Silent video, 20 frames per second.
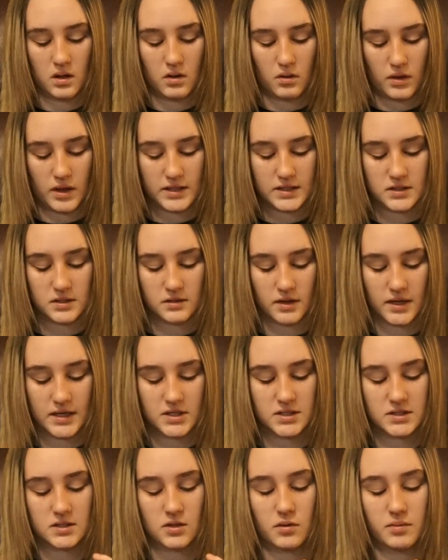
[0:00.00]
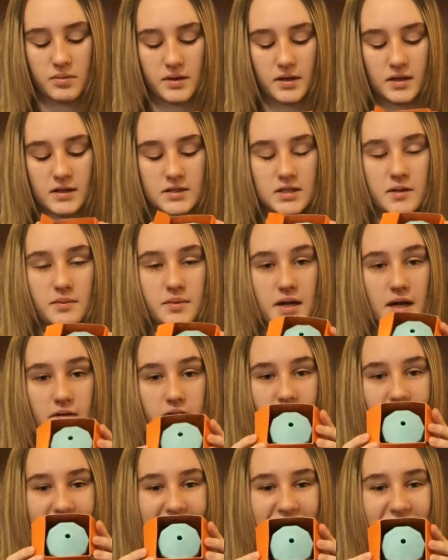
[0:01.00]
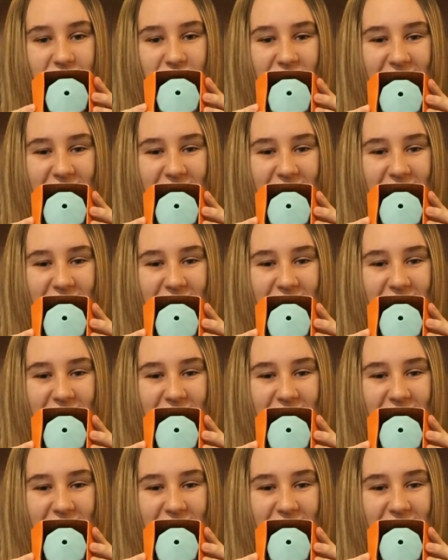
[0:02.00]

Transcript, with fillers: Well, that's great, just opening this up and having this